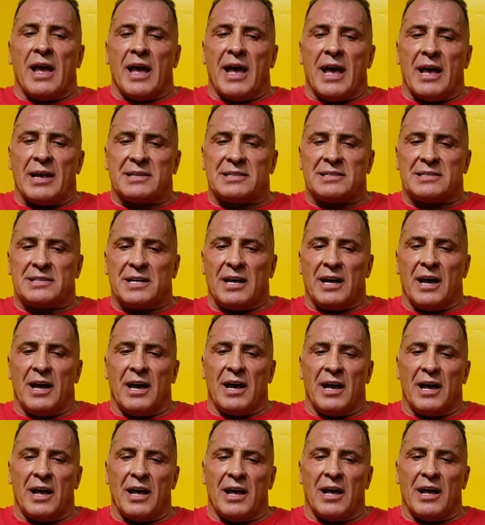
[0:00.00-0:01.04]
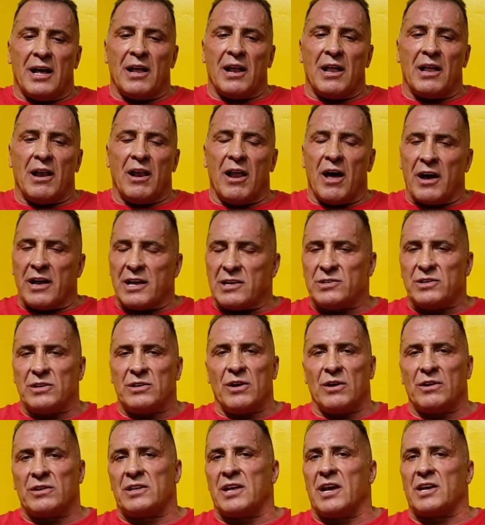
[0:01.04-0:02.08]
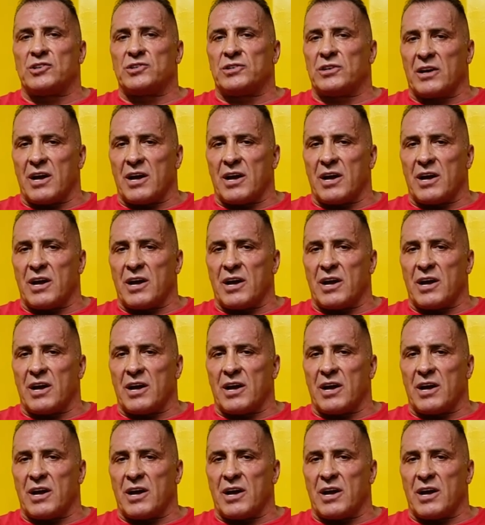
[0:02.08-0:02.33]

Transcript: As long as you don't touch